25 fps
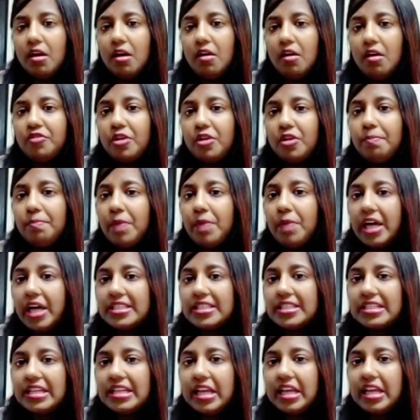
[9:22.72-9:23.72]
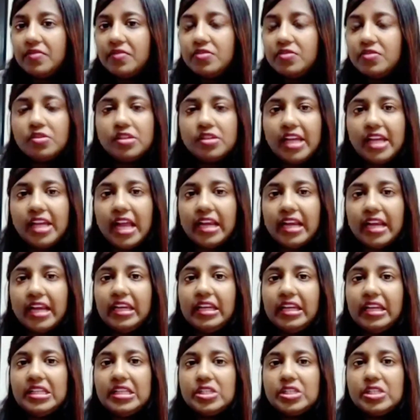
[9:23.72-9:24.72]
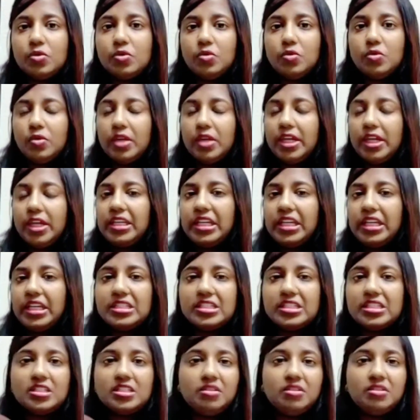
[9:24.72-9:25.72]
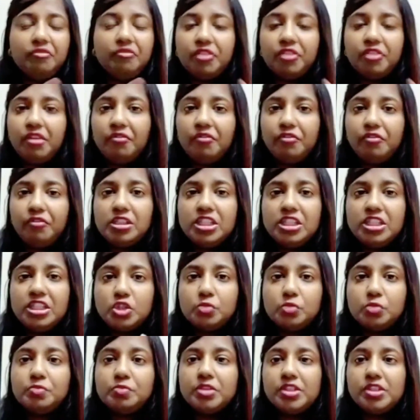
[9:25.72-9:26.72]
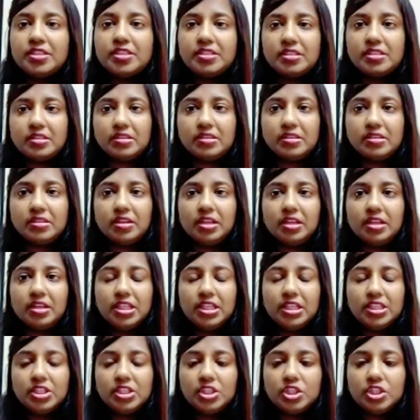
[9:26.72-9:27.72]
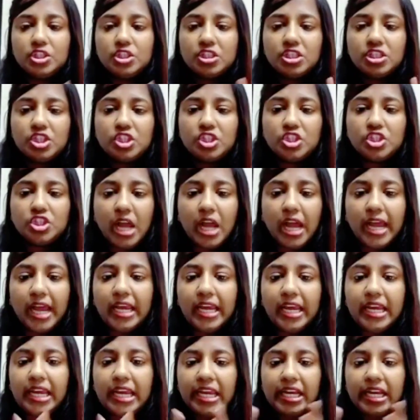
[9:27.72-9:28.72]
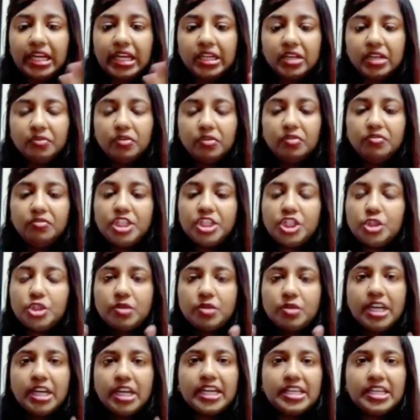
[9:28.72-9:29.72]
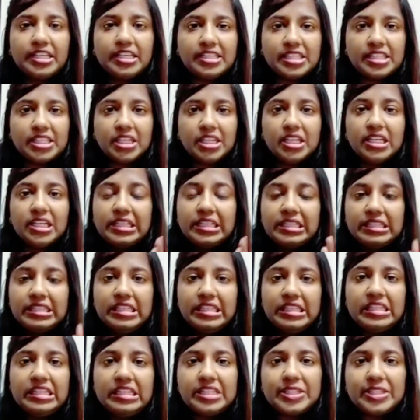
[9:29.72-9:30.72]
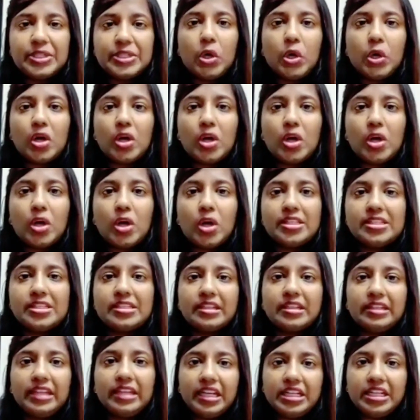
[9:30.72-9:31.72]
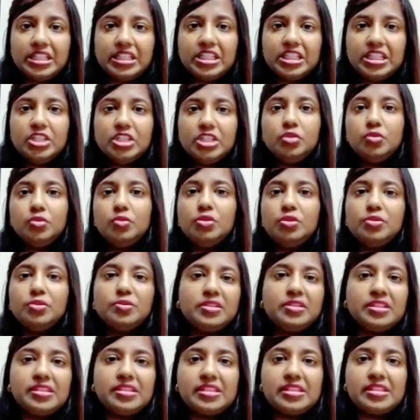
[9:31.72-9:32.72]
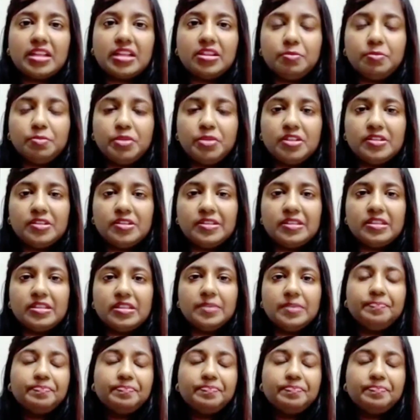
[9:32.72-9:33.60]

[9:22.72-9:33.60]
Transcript: from past lives you're carrying. So it's different for each person. So just try and visualize these chords connecting you to this other person,